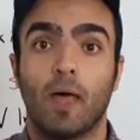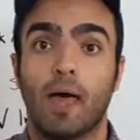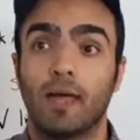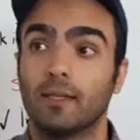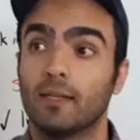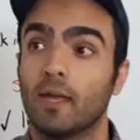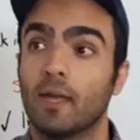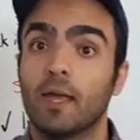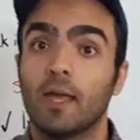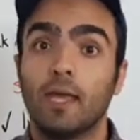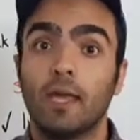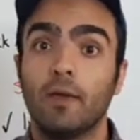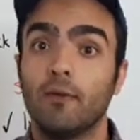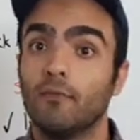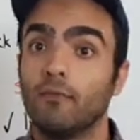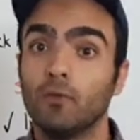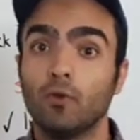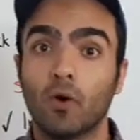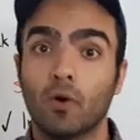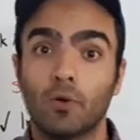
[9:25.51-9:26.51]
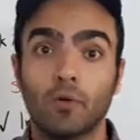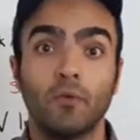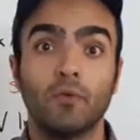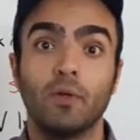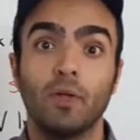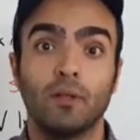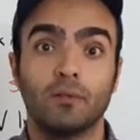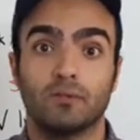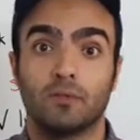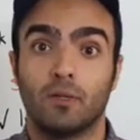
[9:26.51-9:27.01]
And if you are a
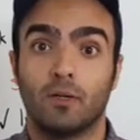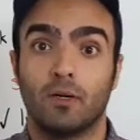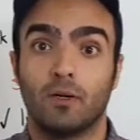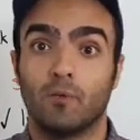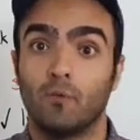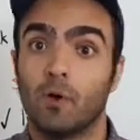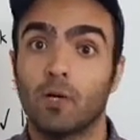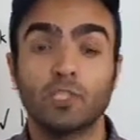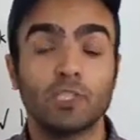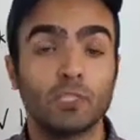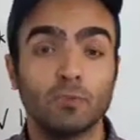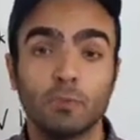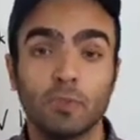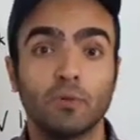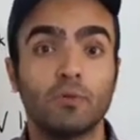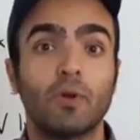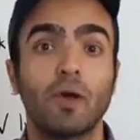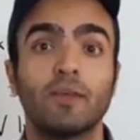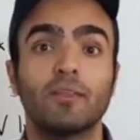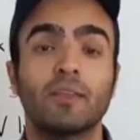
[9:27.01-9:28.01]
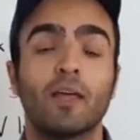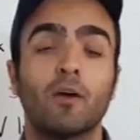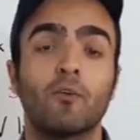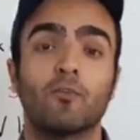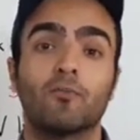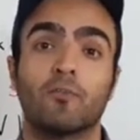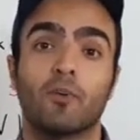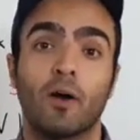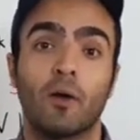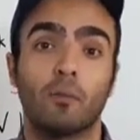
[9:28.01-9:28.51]
realtor watching me right now
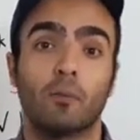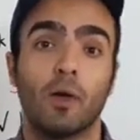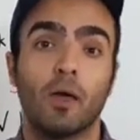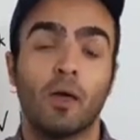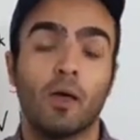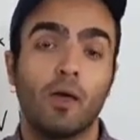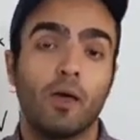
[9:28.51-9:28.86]
from